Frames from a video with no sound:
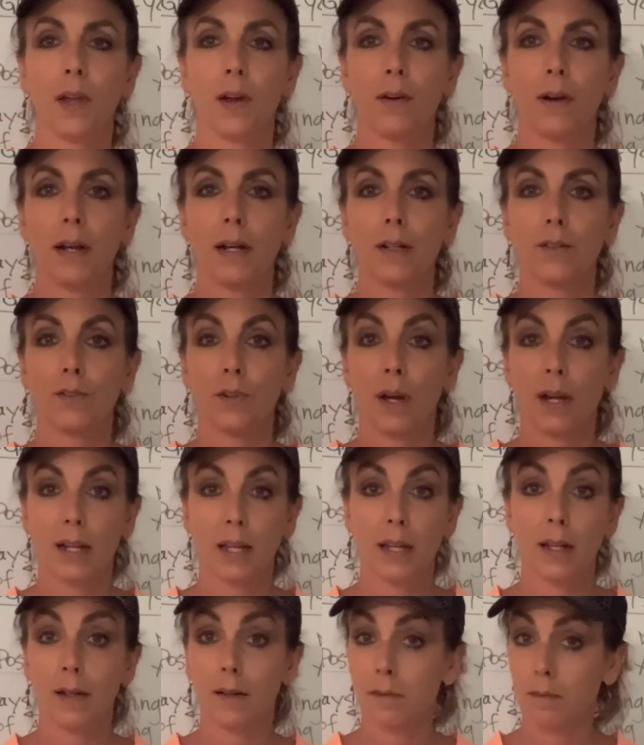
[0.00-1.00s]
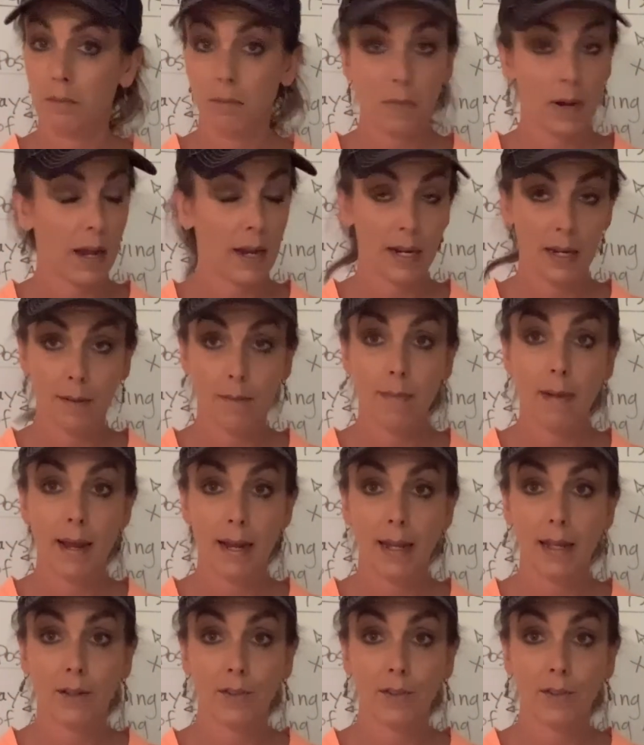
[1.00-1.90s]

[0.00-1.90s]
right, so I can make it